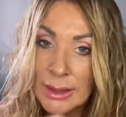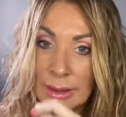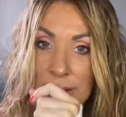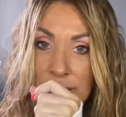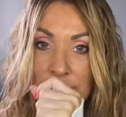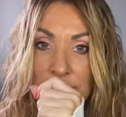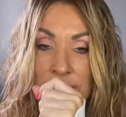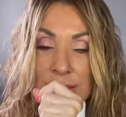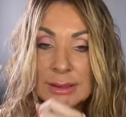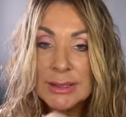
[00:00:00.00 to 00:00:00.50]

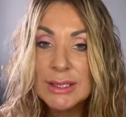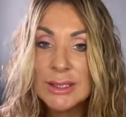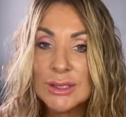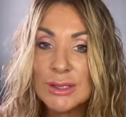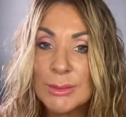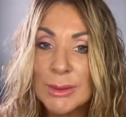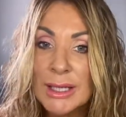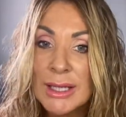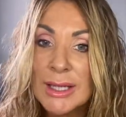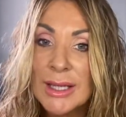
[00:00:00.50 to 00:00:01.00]
Excuse
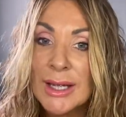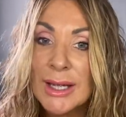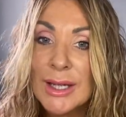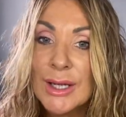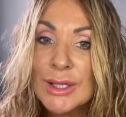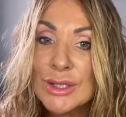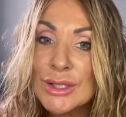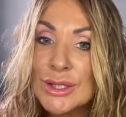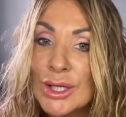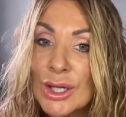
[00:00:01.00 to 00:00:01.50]
me.
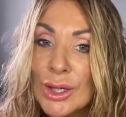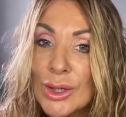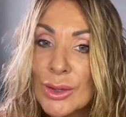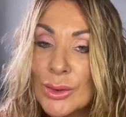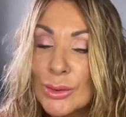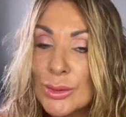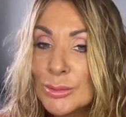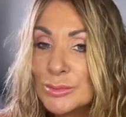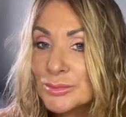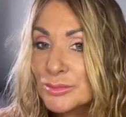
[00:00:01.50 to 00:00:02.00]

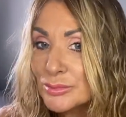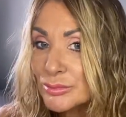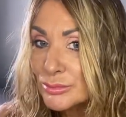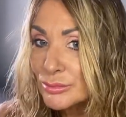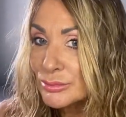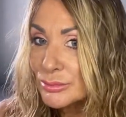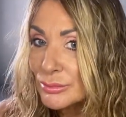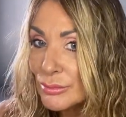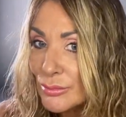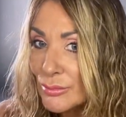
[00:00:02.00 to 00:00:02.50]
So
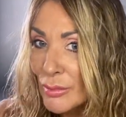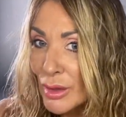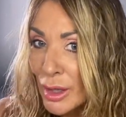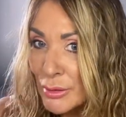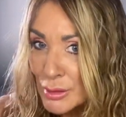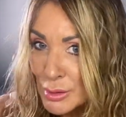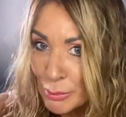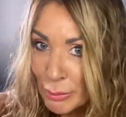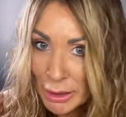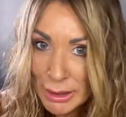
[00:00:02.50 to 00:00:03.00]
I
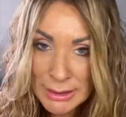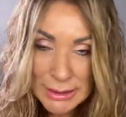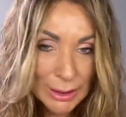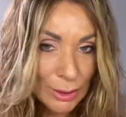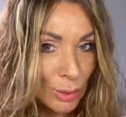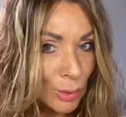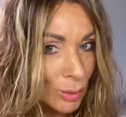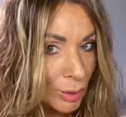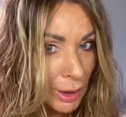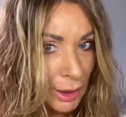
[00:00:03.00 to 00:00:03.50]
sprayed it
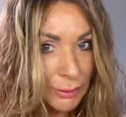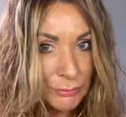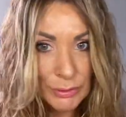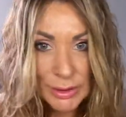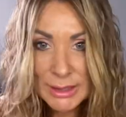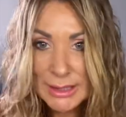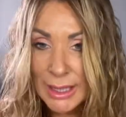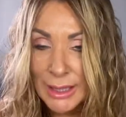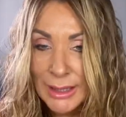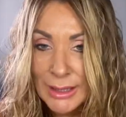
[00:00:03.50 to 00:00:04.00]
all over
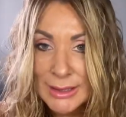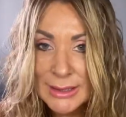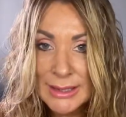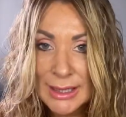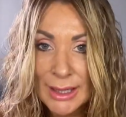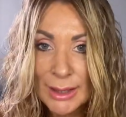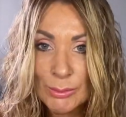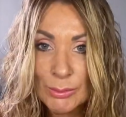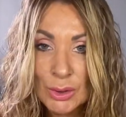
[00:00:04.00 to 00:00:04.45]
exactly the same.